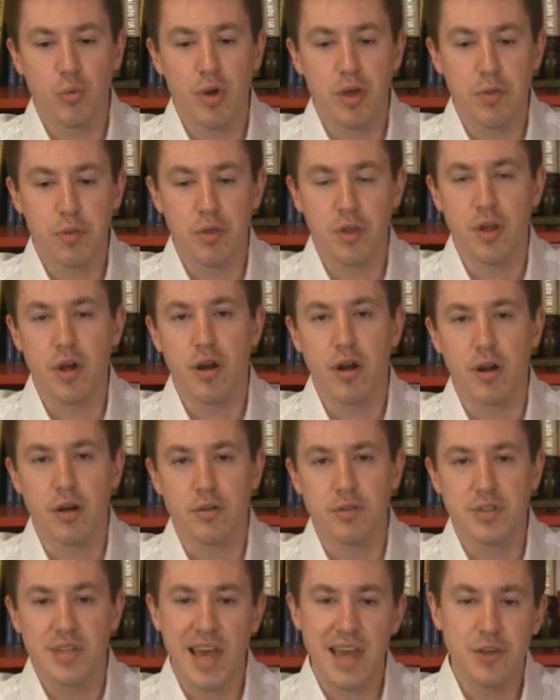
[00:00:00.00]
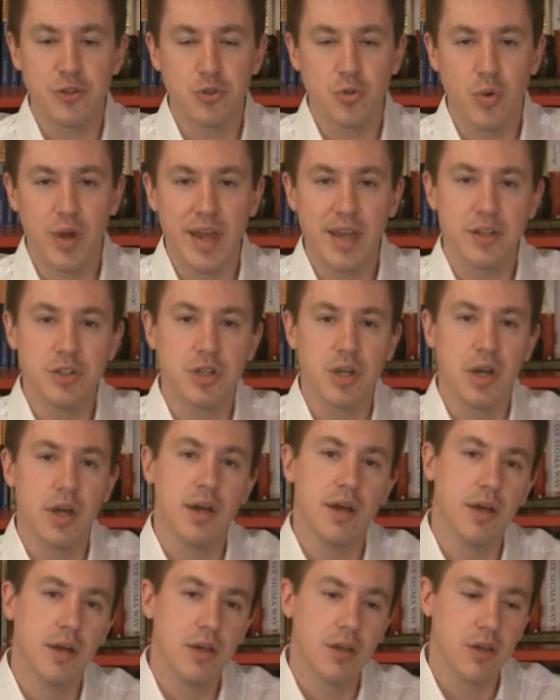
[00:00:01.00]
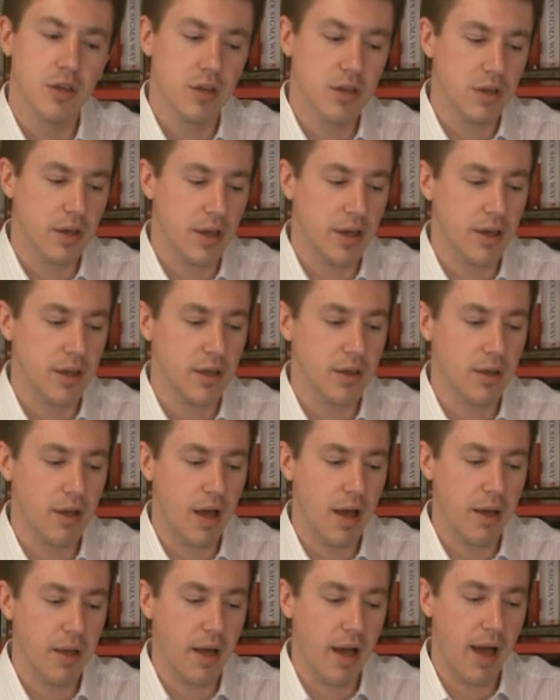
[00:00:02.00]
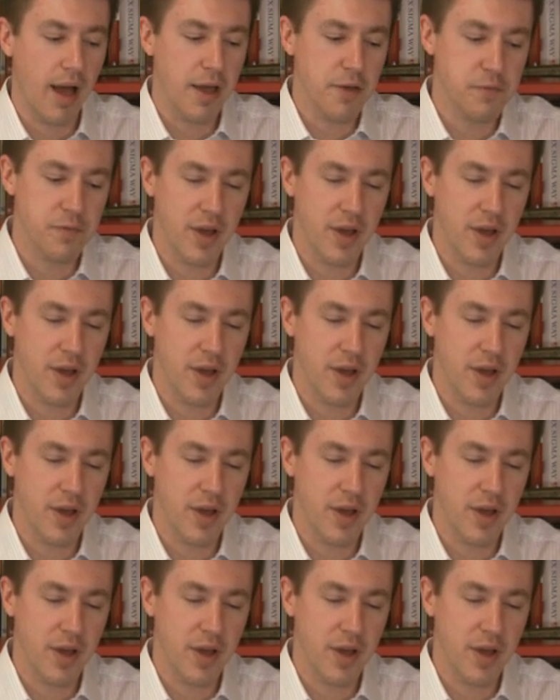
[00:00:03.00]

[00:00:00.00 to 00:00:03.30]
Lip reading: with in our taste range. I